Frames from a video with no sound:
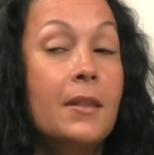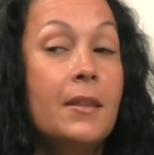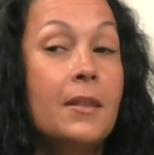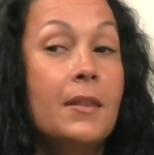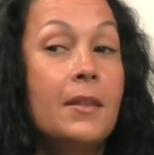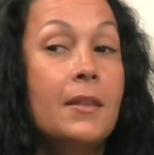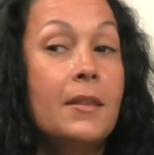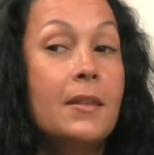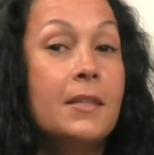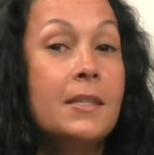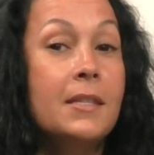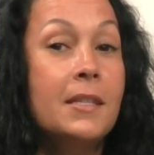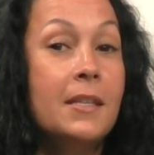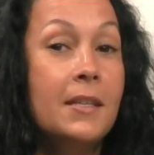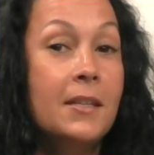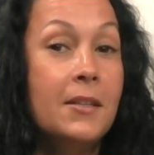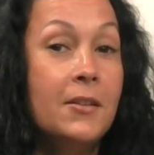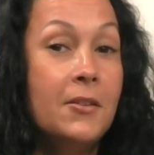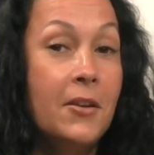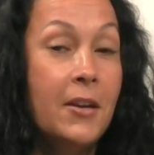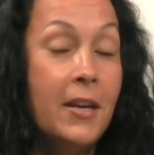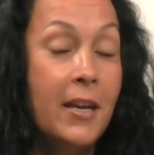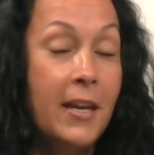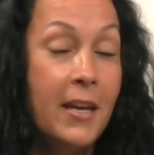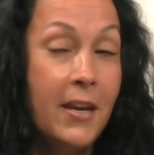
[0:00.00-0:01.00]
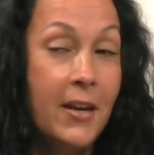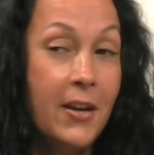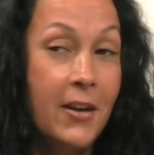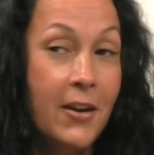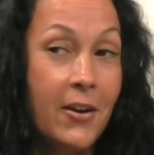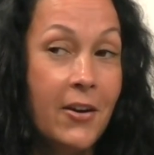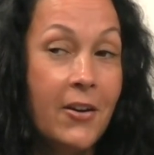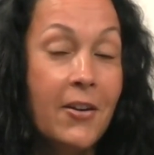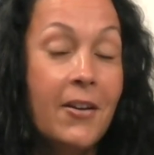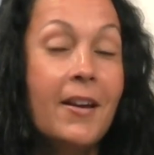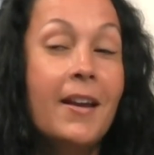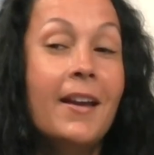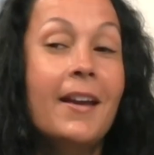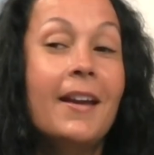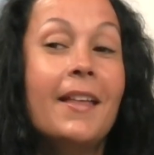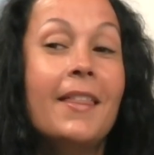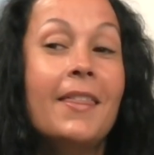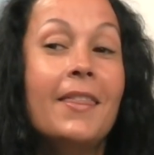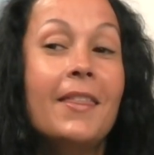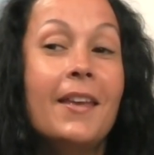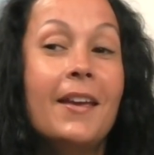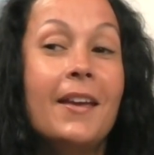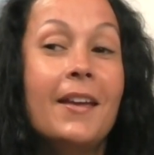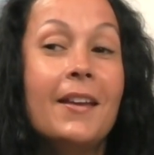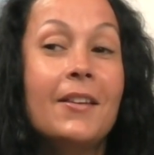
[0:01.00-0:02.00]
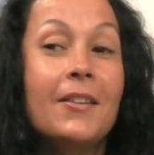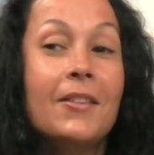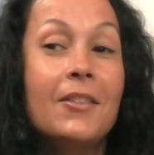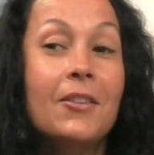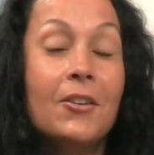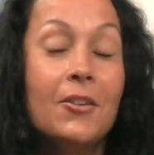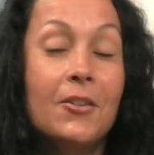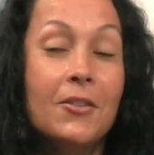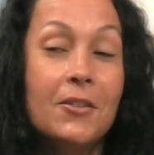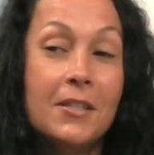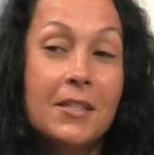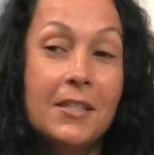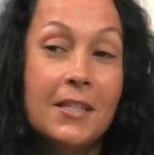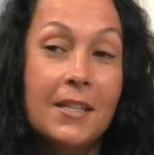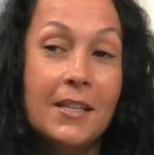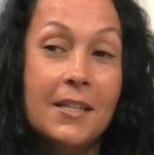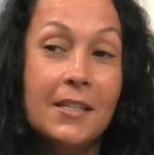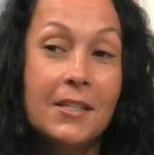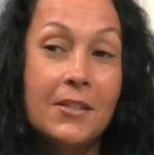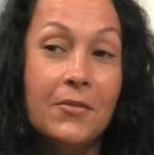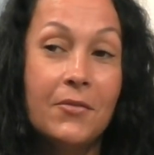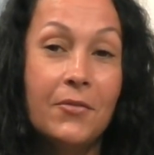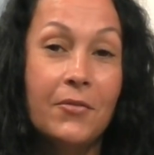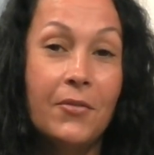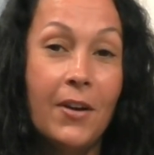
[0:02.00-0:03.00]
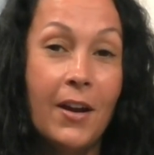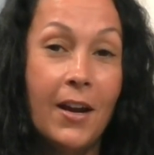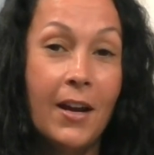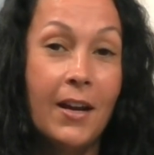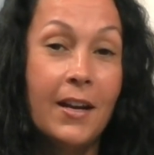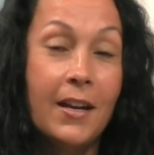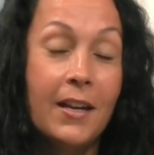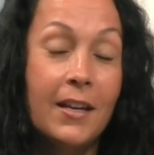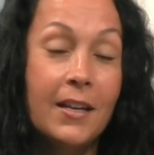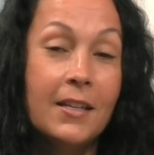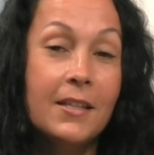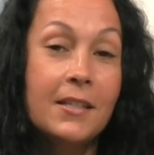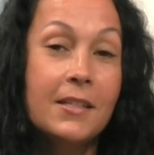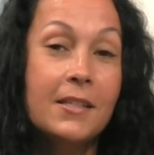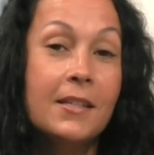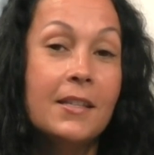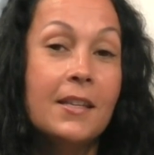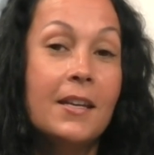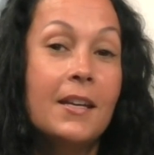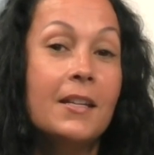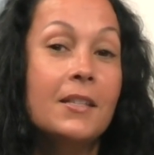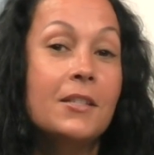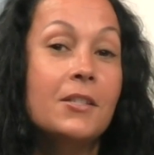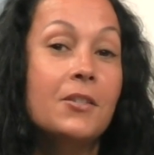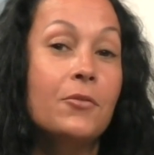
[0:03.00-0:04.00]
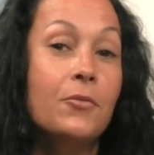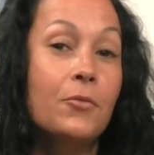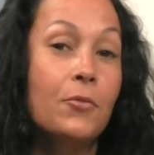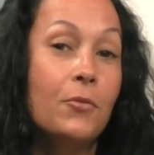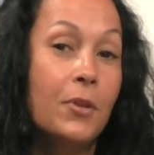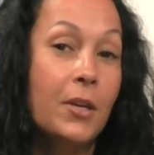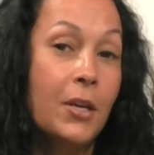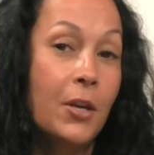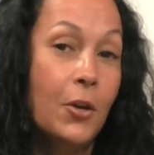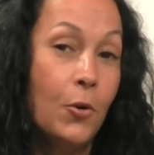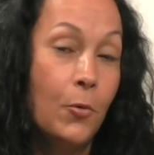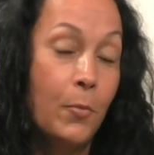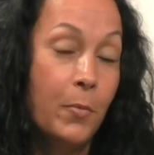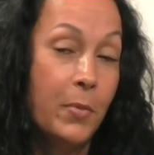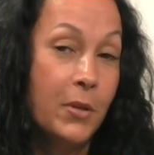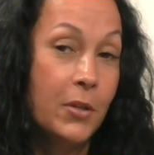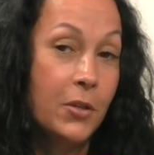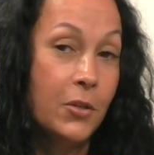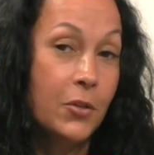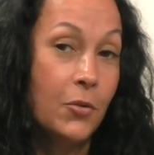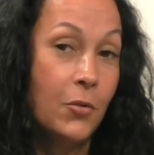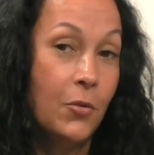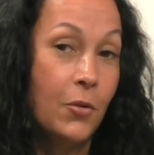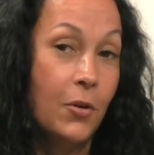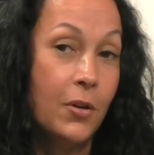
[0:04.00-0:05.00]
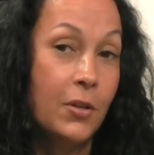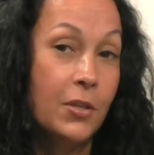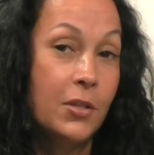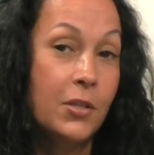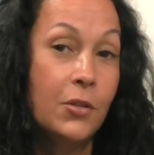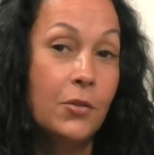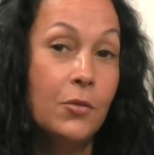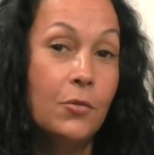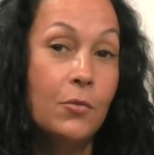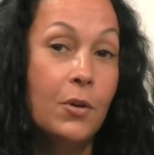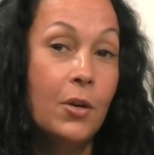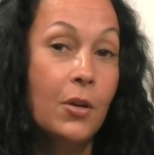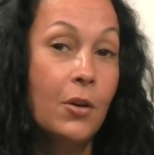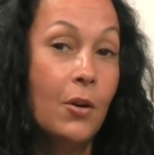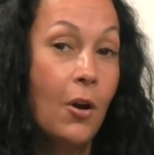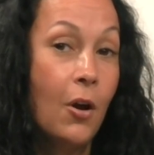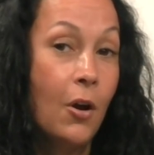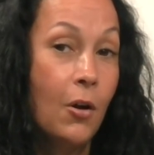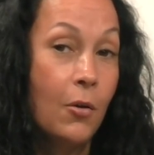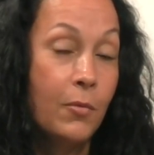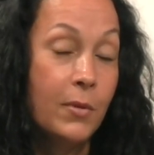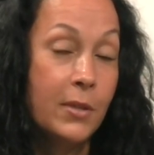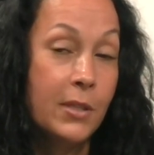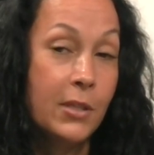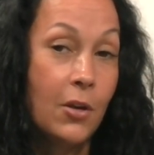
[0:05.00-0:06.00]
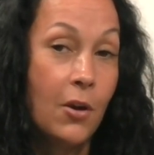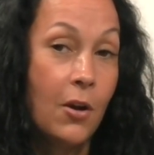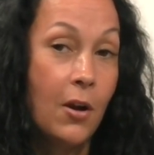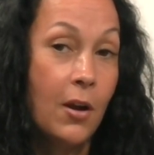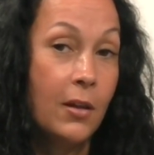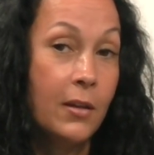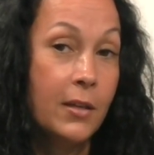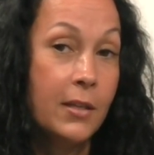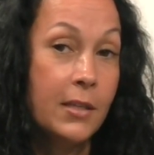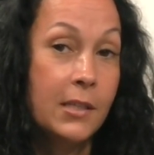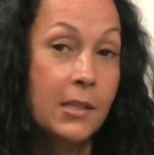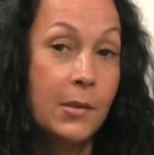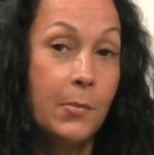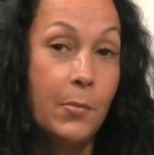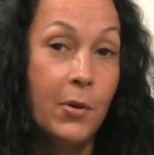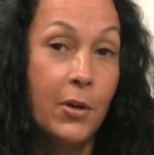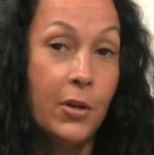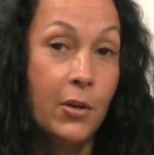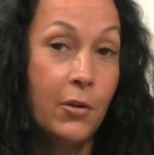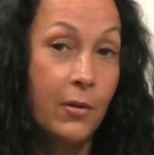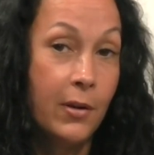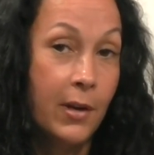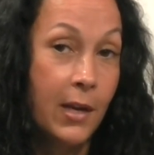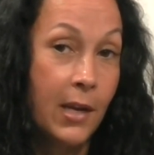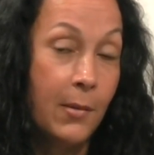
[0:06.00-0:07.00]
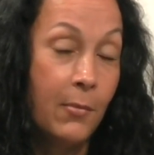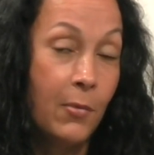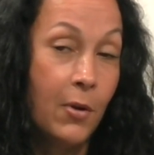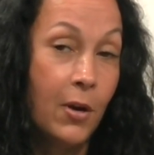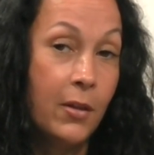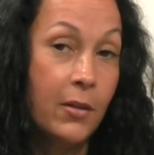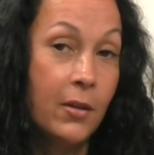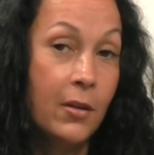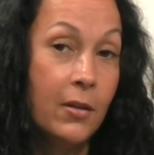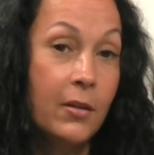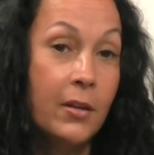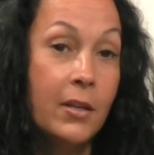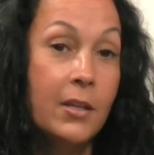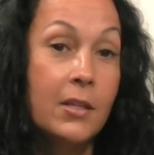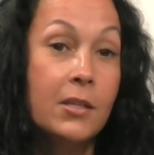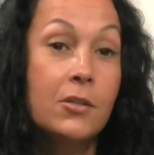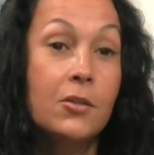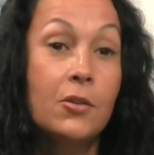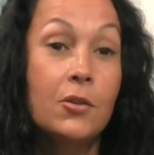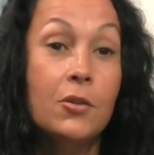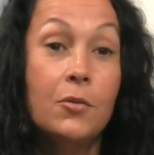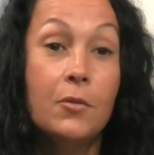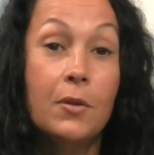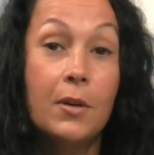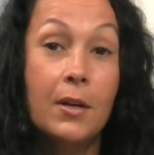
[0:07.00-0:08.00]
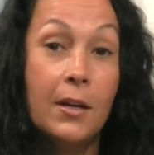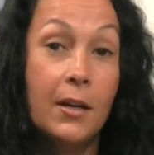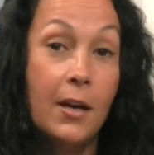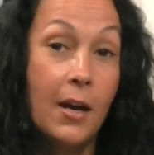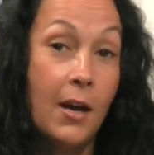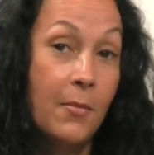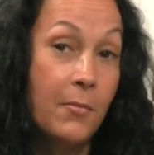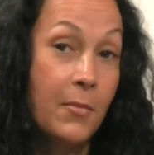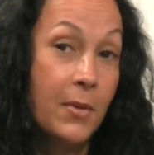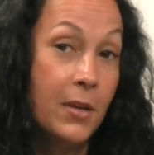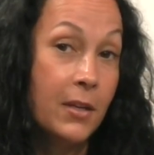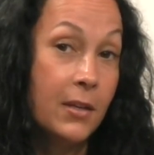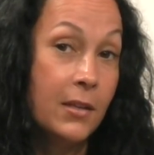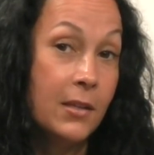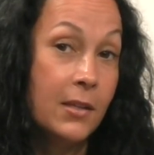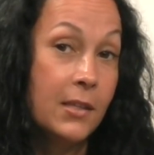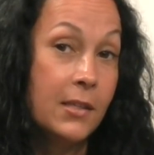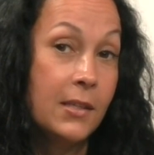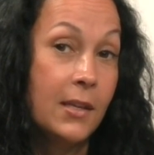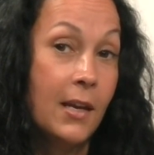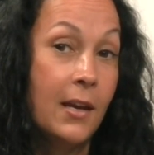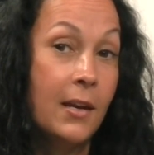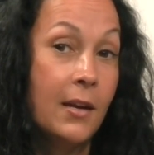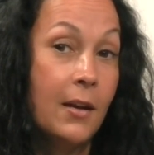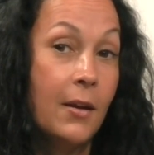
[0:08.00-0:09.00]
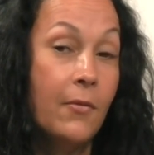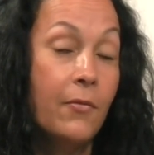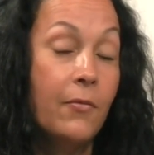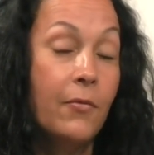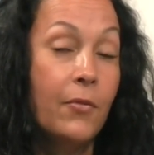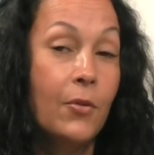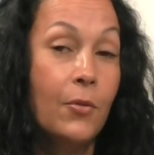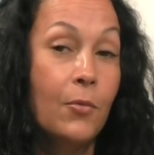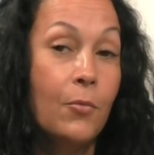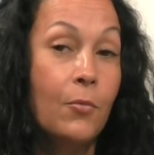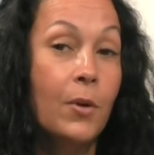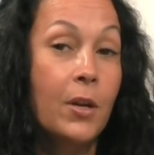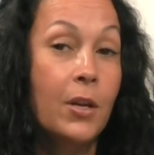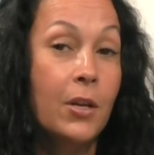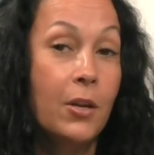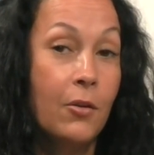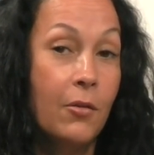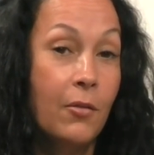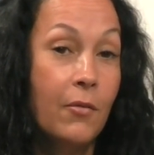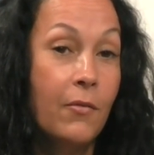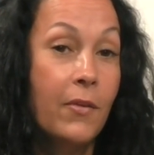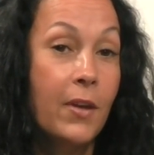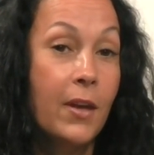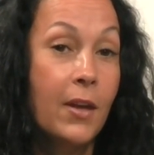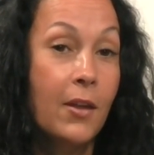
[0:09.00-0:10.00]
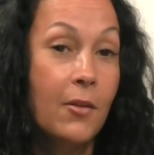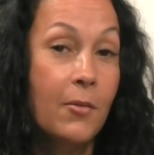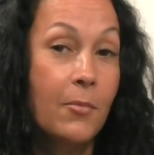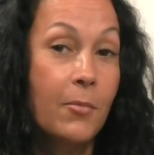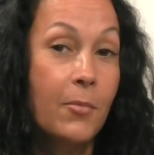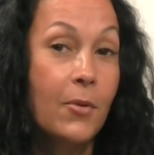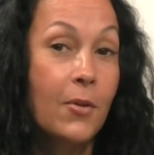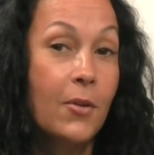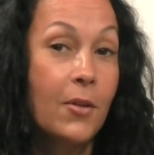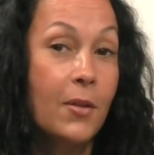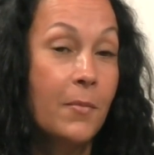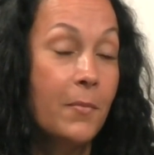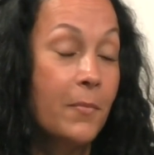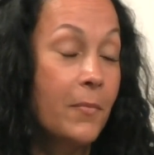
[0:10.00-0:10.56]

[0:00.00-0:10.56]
Senior, Senior Care. Care. And then Thursdays and Fridays, it's through the Open Door. So you can always call us to put your name on the list, or you can come in and sign up for when you're available.